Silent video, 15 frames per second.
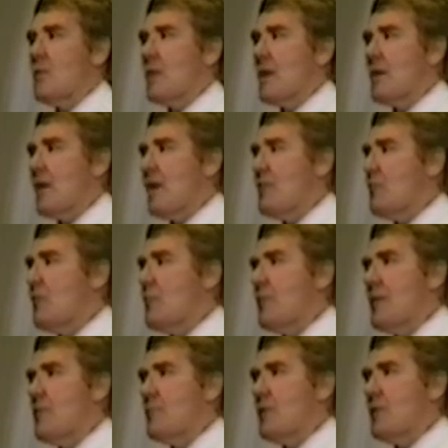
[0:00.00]
going to have more
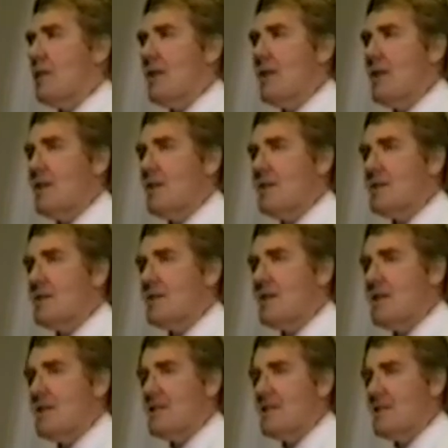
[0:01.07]
people here than
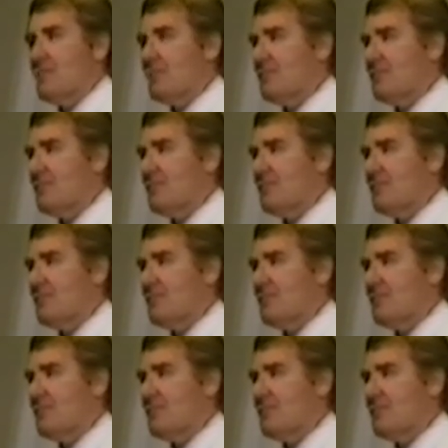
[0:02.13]
seats.